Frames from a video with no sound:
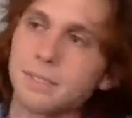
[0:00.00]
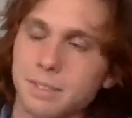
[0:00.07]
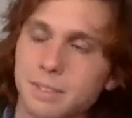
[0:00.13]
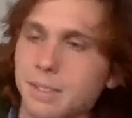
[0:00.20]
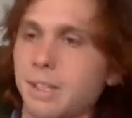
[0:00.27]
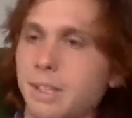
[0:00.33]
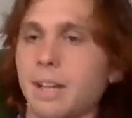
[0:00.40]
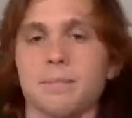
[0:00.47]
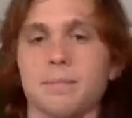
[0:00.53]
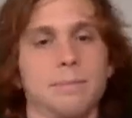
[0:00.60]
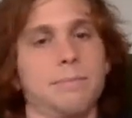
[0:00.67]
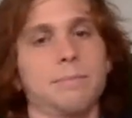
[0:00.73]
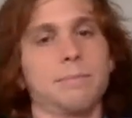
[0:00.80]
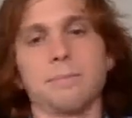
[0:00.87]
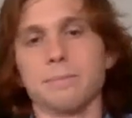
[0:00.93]
I'm
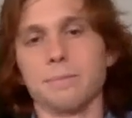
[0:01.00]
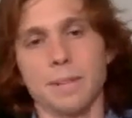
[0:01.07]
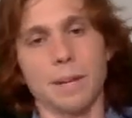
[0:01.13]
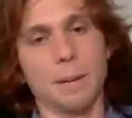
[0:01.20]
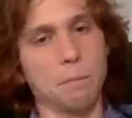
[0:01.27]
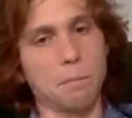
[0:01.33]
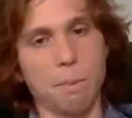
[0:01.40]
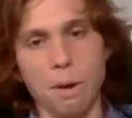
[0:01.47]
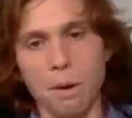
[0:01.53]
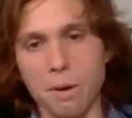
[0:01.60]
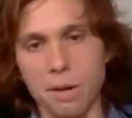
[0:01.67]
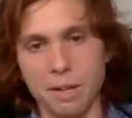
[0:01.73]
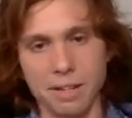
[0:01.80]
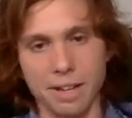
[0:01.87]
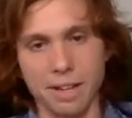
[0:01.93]
a poet,
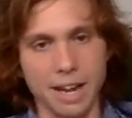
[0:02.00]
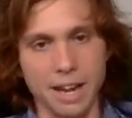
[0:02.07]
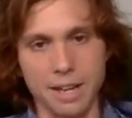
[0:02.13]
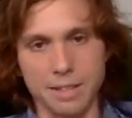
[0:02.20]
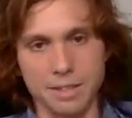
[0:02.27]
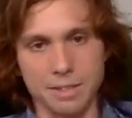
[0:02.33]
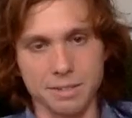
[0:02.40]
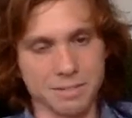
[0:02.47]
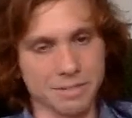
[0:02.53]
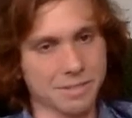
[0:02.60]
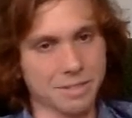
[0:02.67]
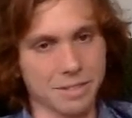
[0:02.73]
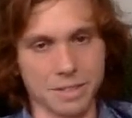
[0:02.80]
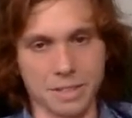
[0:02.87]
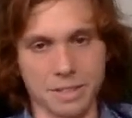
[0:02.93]
I guess.
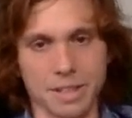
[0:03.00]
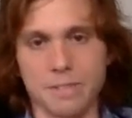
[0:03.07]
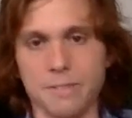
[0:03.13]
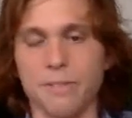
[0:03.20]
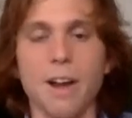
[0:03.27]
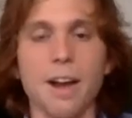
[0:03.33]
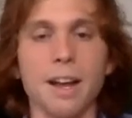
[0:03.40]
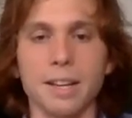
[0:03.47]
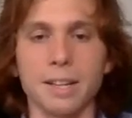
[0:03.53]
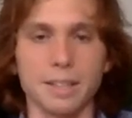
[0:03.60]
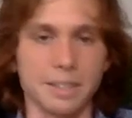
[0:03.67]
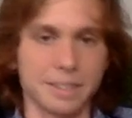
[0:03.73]
It's like, that's fine.